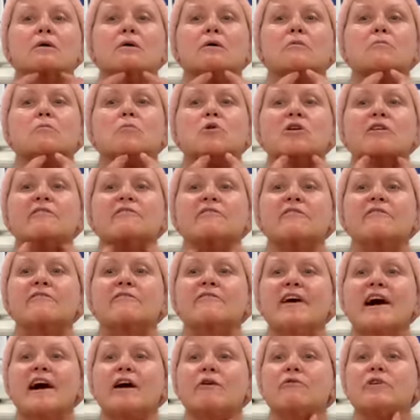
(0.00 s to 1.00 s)
more of a
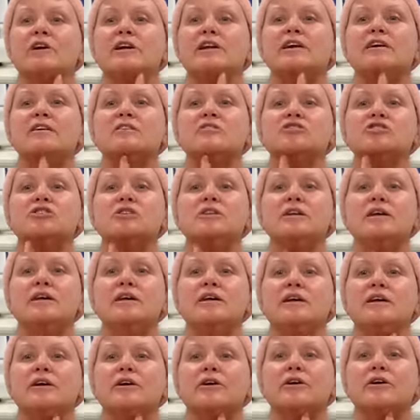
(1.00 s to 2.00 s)
fat reduction
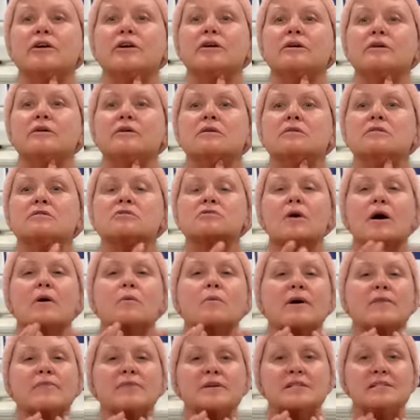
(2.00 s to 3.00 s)
here. So I
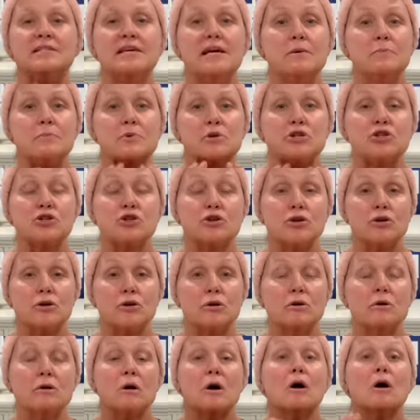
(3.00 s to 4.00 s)
want the
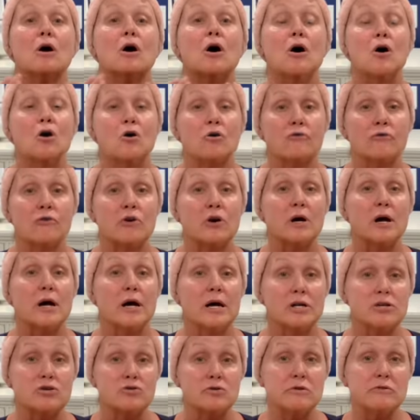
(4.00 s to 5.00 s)
temperature over
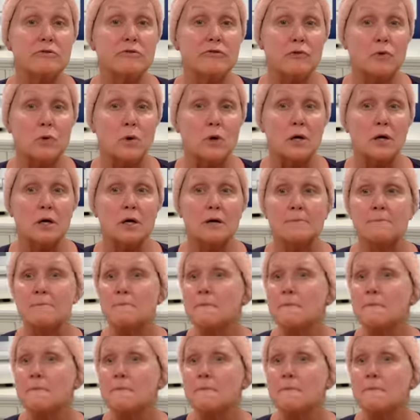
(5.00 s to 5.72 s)
104.